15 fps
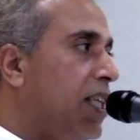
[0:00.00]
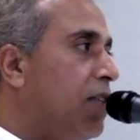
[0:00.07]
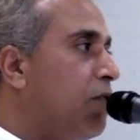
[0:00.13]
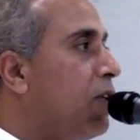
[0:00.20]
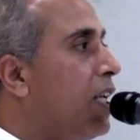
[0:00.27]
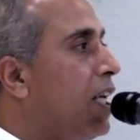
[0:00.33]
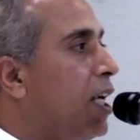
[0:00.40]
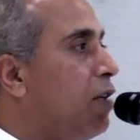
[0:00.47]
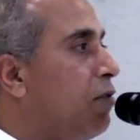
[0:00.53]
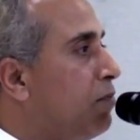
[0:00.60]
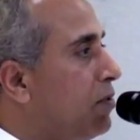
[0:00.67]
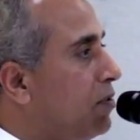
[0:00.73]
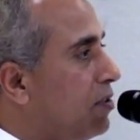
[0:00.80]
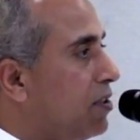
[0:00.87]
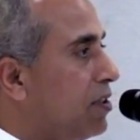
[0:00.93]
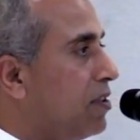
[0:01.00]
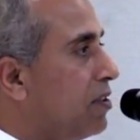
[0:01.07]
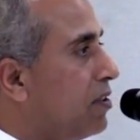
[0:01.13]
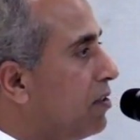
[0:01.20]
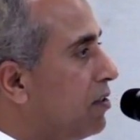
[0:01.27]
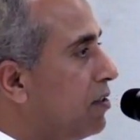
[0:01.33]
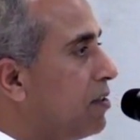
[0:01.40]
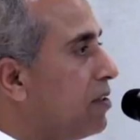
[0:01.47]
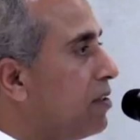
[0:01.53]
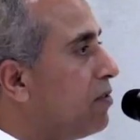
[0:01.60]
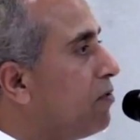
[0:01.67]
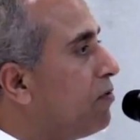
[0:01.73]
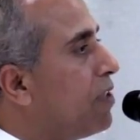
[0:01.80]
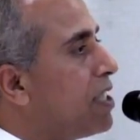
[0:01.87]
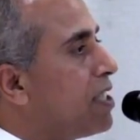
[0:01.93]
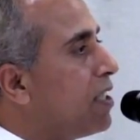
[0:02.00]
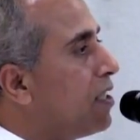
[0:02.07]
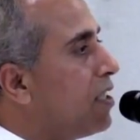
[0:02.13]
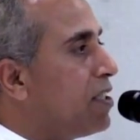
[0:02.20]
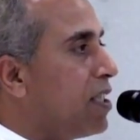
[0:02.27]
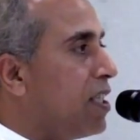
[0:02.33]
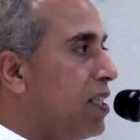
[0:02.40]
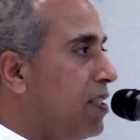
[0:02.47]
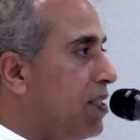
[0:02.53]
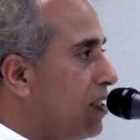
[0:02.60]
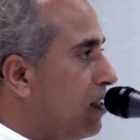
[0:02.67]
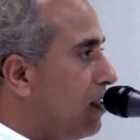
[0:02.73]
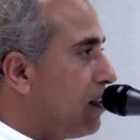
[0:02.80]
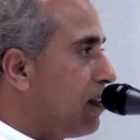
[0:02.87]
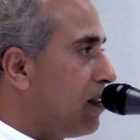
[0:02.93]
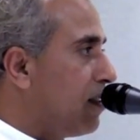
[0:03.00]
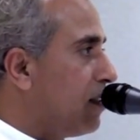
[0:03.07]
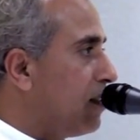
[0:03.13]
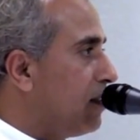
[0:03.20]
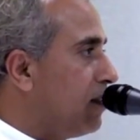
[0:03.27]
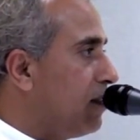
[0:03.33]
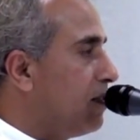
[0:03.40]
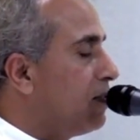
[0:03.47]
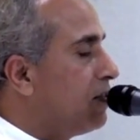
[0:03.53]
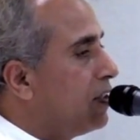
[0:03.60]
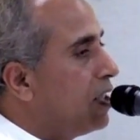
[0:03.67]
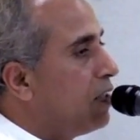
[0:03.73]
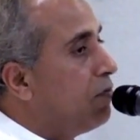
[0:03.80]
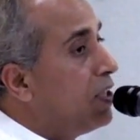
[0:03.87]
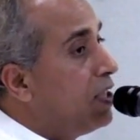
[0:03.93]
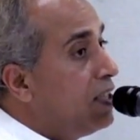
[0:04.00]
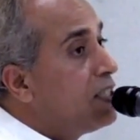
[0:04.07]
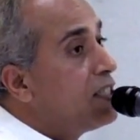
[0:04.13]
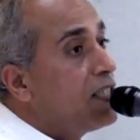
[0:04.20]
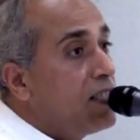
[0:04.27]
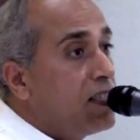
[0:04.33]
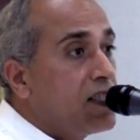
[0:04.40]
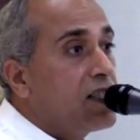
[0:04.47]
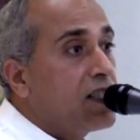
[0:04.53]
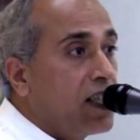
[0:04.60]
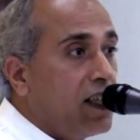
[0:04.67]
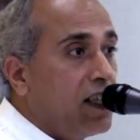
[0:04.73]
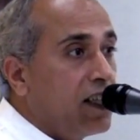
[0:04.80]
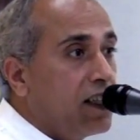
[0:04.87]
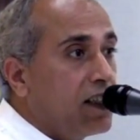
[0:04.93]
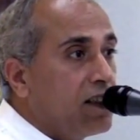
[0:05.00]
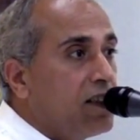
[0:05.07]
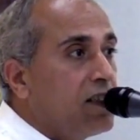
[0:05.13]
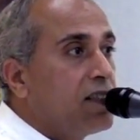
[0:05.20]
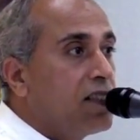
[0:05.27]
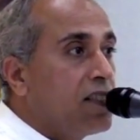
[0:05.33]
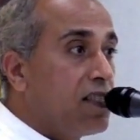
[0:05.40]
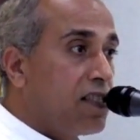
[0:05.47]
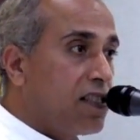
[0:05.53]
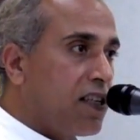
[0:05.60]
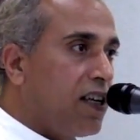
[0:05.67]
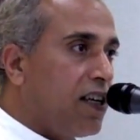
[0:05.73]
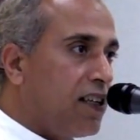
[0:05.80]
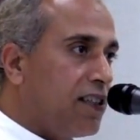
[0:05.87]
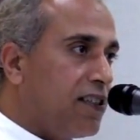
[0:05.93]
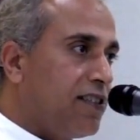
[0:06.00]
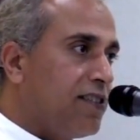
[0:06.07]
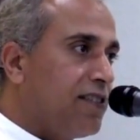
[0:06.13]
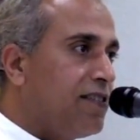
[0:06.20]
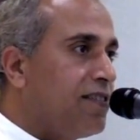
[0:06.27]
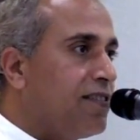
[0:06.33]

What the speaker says: It will help facing the challenges. Yeah, with this understanding, start